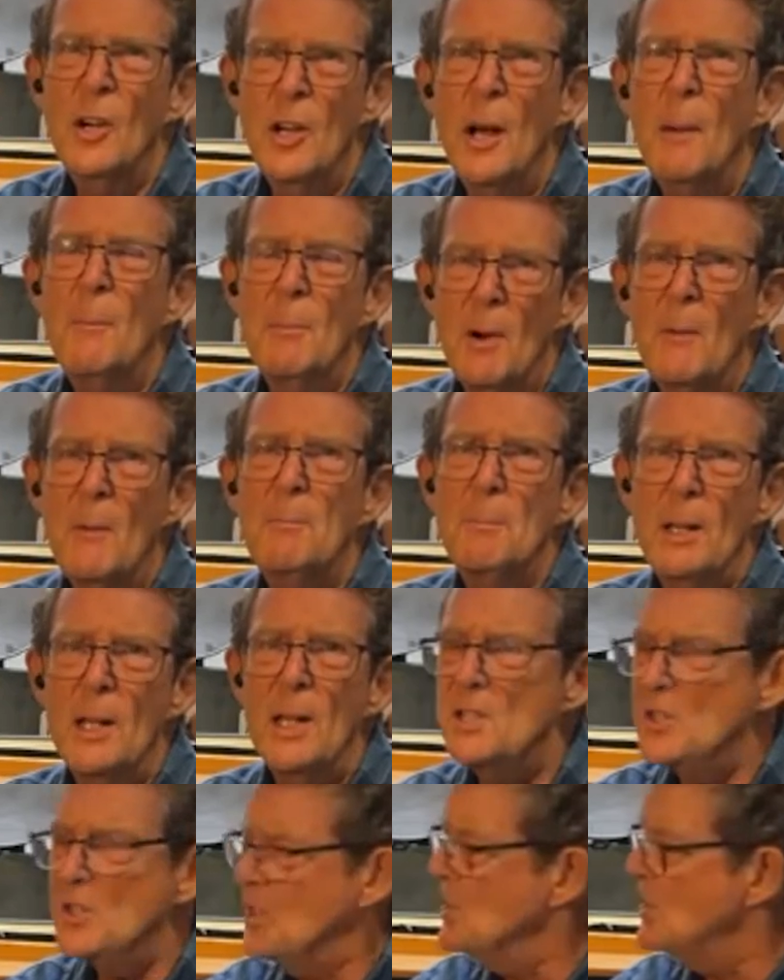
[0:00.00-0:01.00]
There are a number
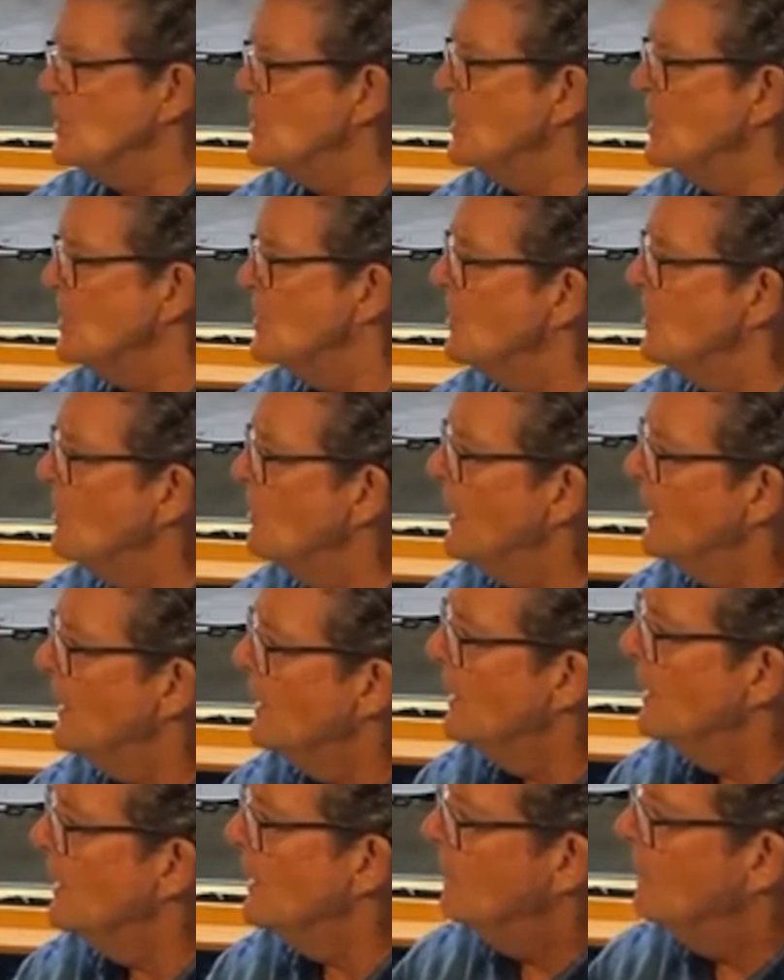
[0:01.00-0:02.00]
of places to
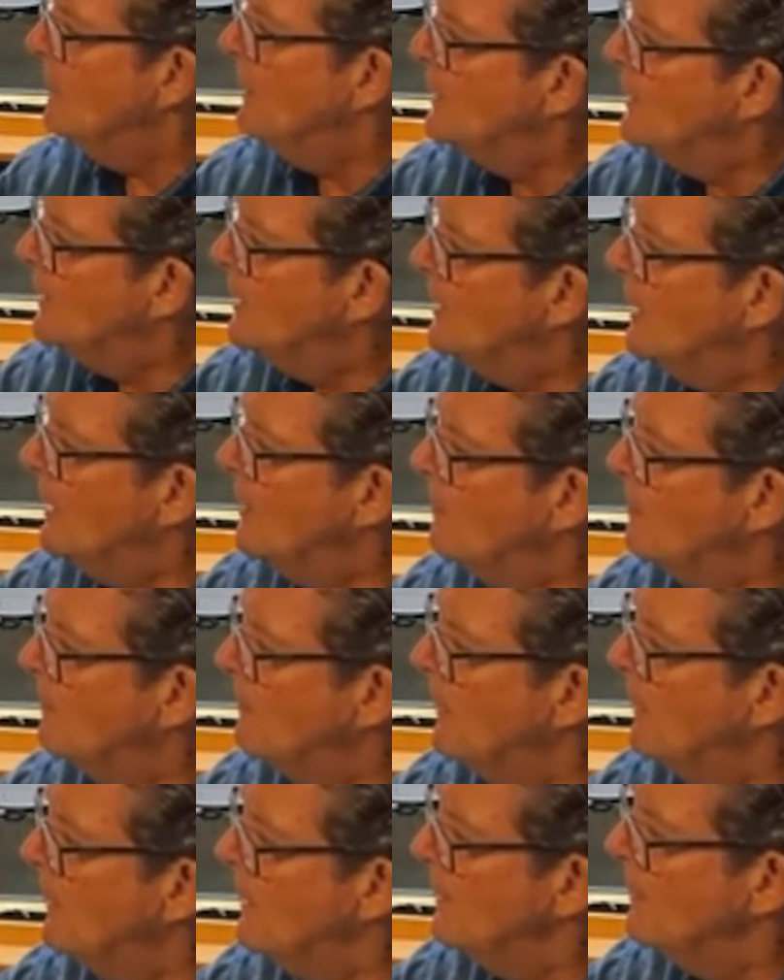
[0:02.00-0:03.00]
do it,
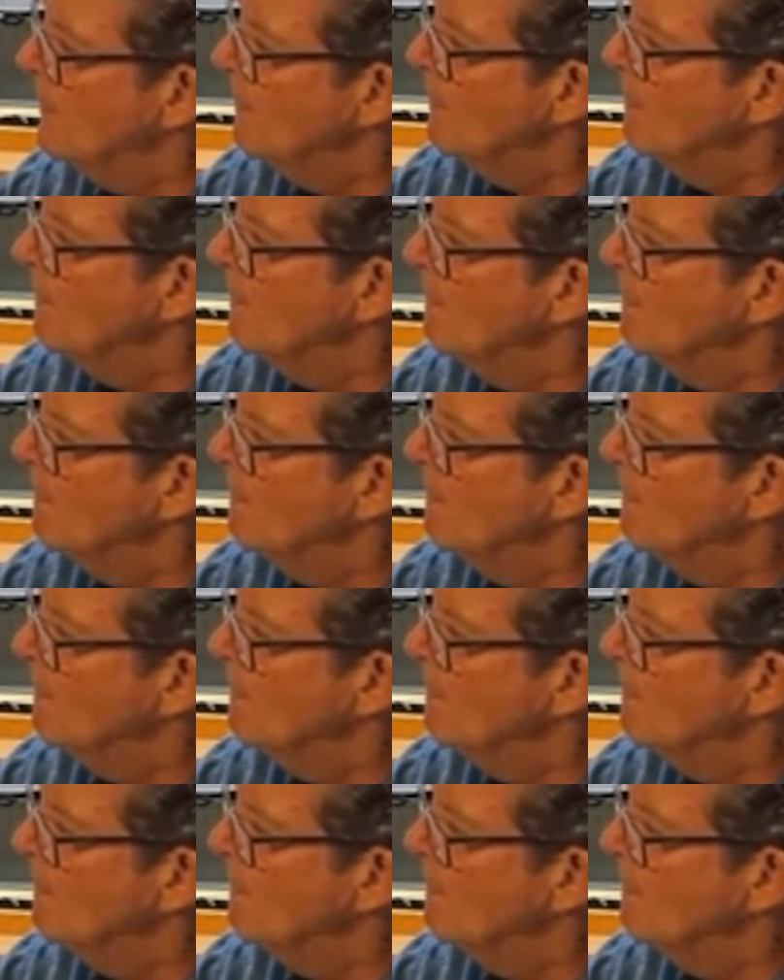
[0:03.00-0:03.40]
but